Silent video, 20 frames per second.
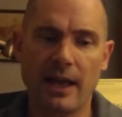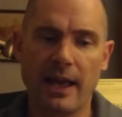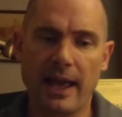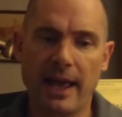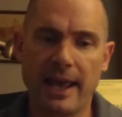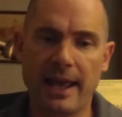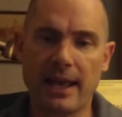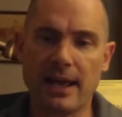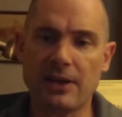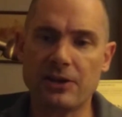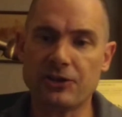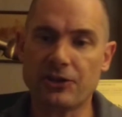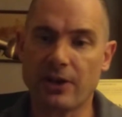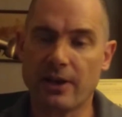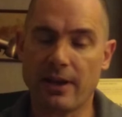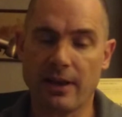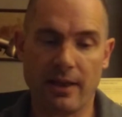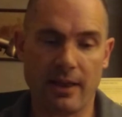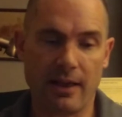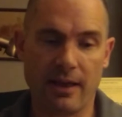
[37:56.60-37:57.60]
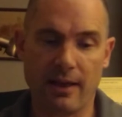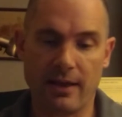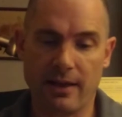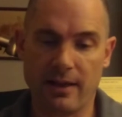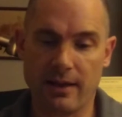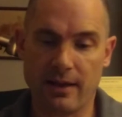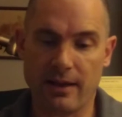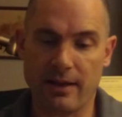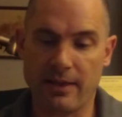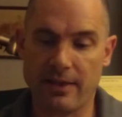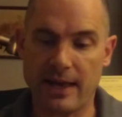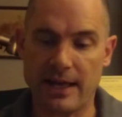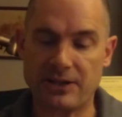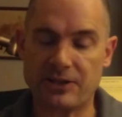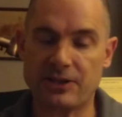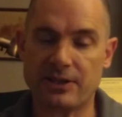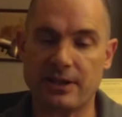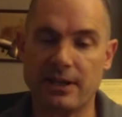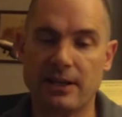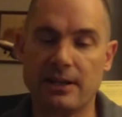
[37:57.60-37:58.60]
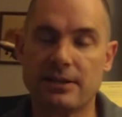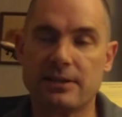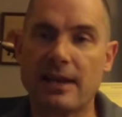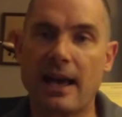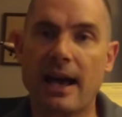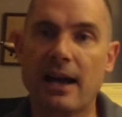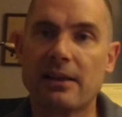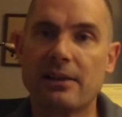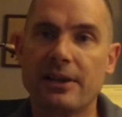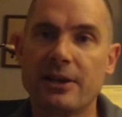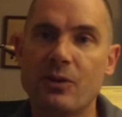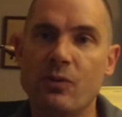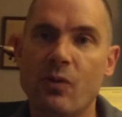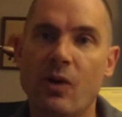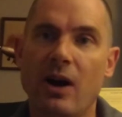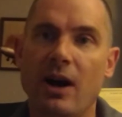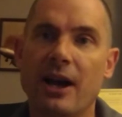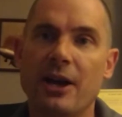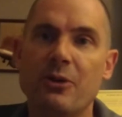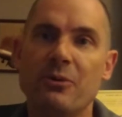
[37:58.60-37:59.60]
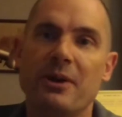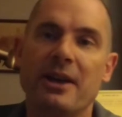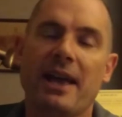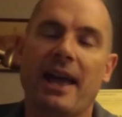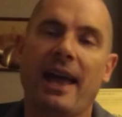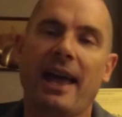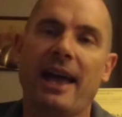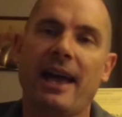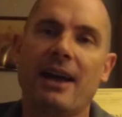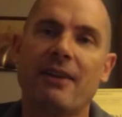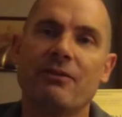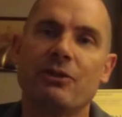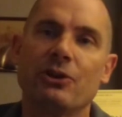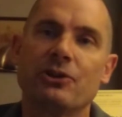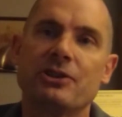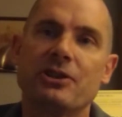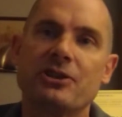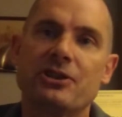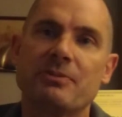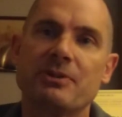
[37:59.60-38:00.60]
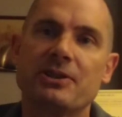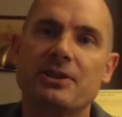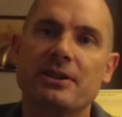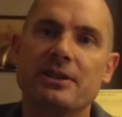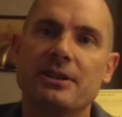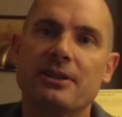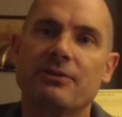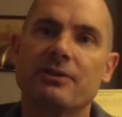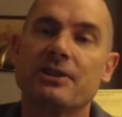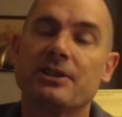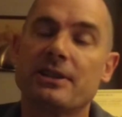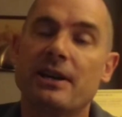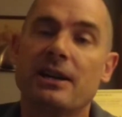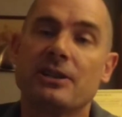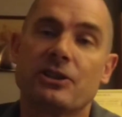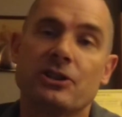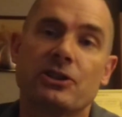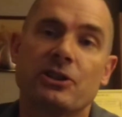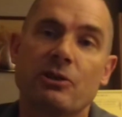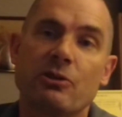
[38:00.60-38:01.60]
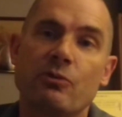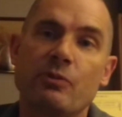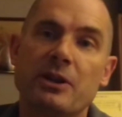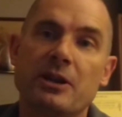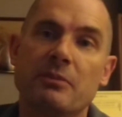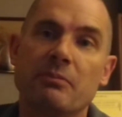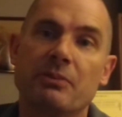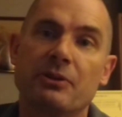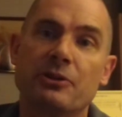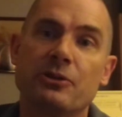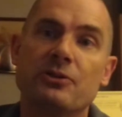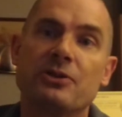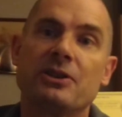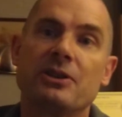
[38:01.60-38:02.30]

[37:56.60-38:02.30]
And that's exactly why we have those instruments in different sizes, so that we can produce